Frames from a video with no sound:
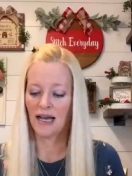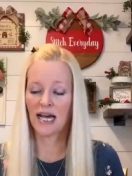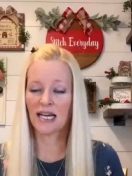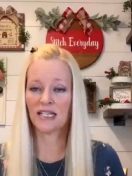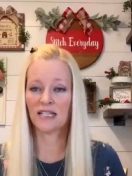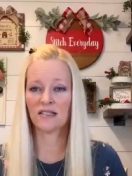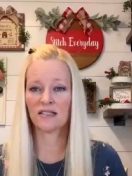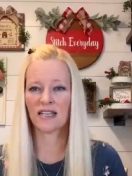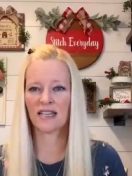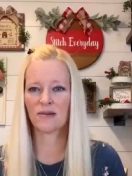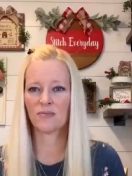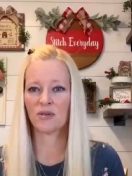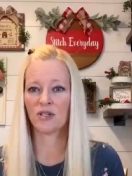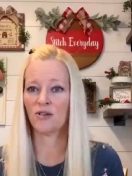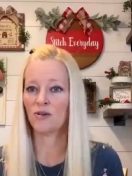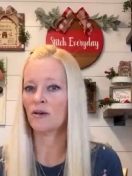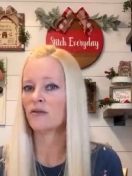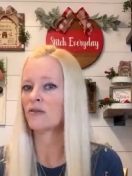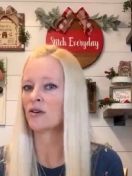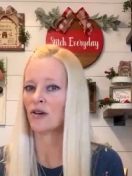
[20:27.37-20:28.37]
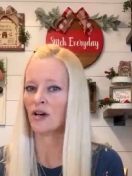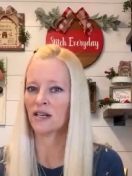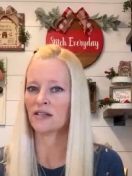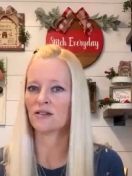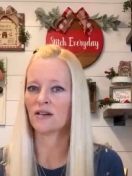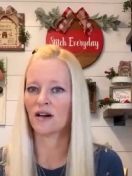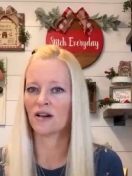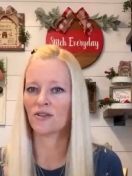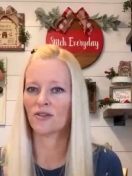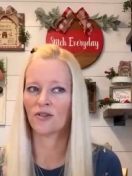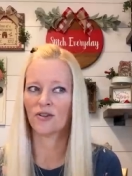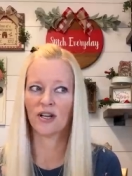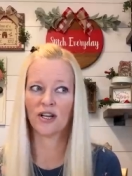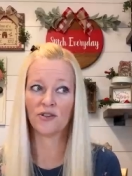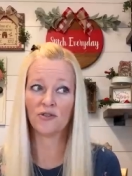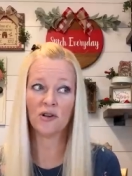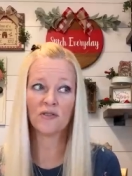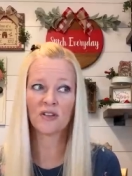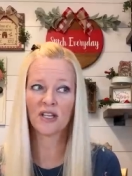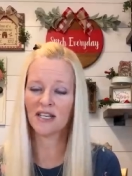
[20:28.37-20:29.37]
And he's like, but you have a granddaughter and
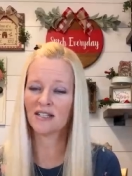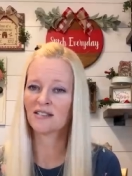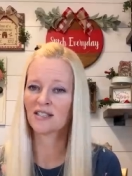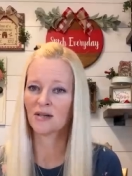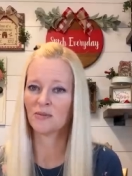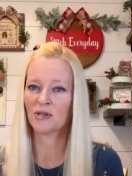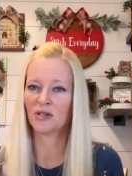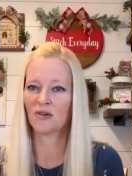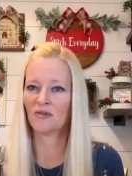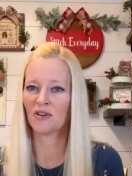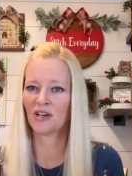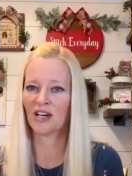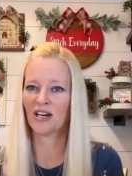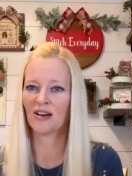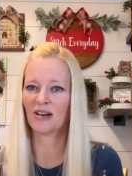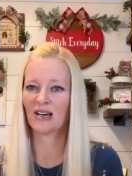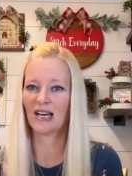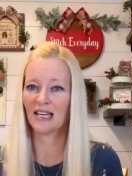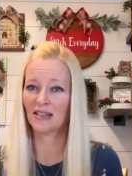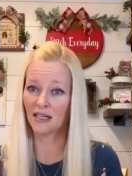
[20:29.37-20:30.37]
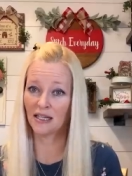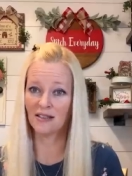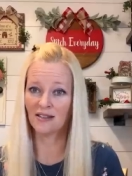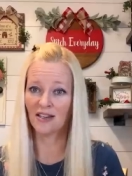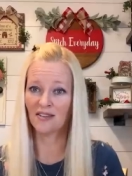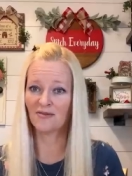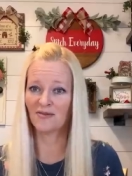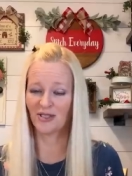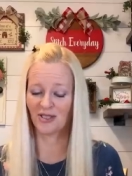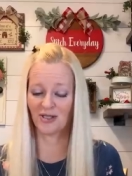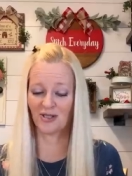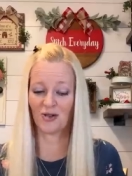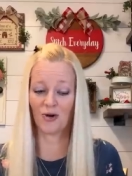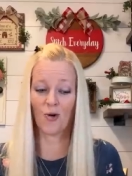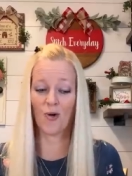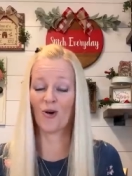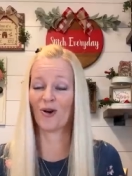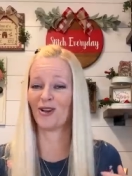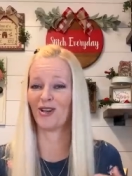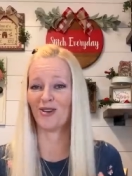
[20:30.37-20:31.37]
you have kids coming over here and they love the
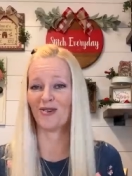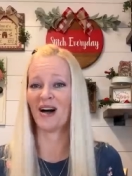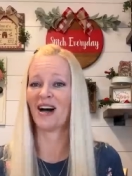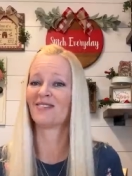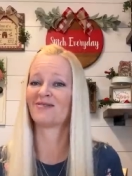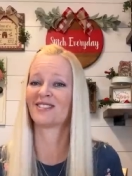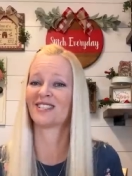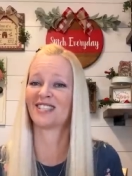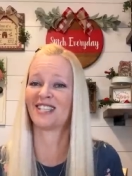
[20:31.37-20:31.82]
decor and you have to